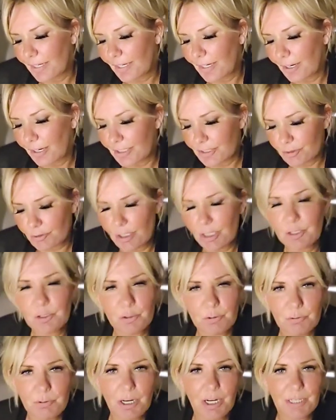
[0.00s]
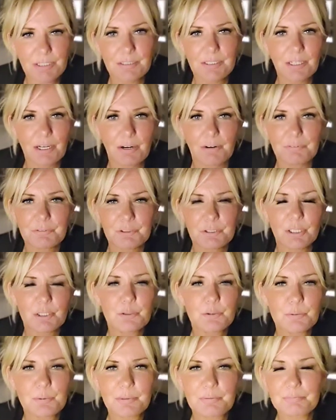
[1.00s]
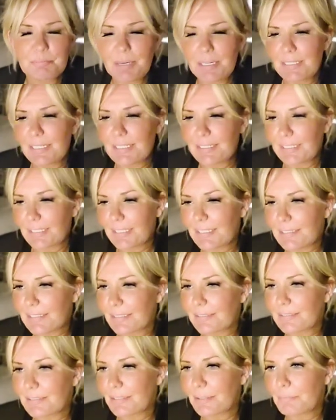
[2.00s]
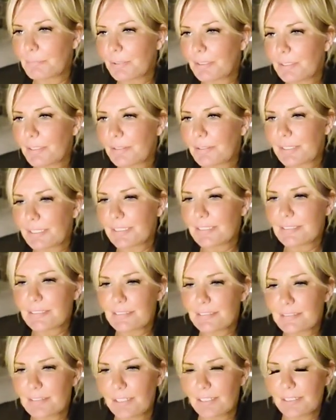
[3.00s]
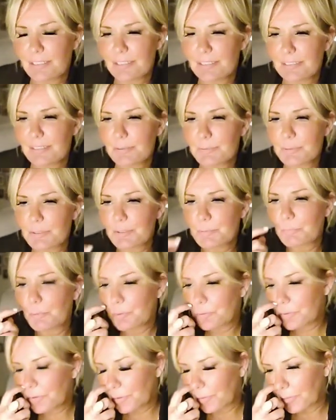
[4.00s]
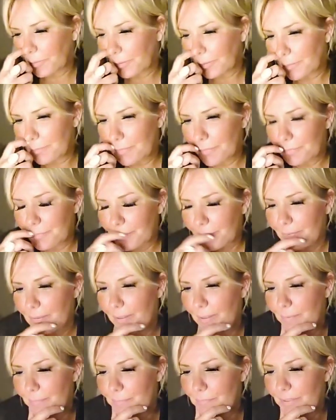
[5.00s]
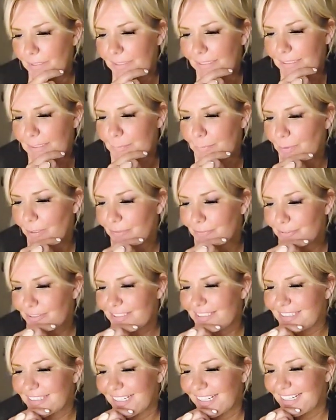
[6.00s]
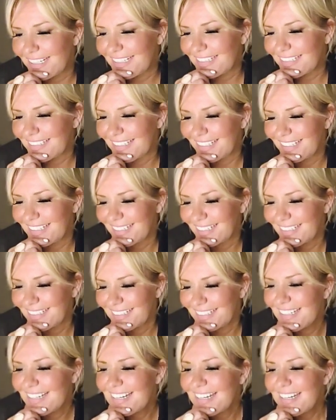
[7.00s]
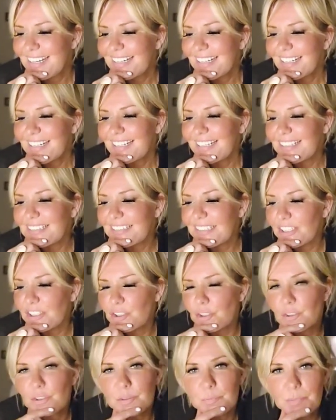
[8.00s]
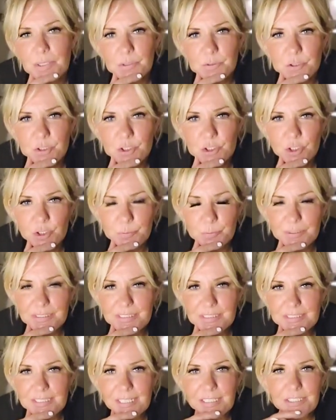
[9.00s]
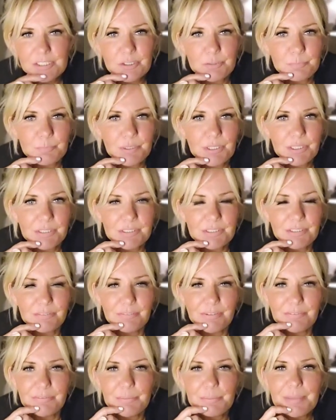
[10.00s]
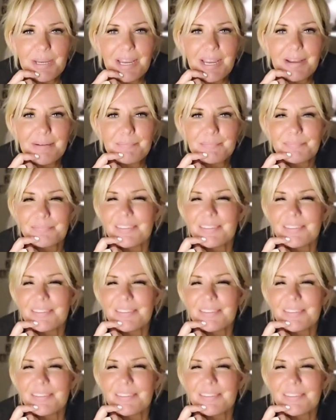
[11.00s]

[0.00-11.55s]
I've struggled with many things, and one of the things, like I said, was small talk. And I remember an ex-boyfriend saying, he said, "You're the most stupid, intelligent person I've ever met."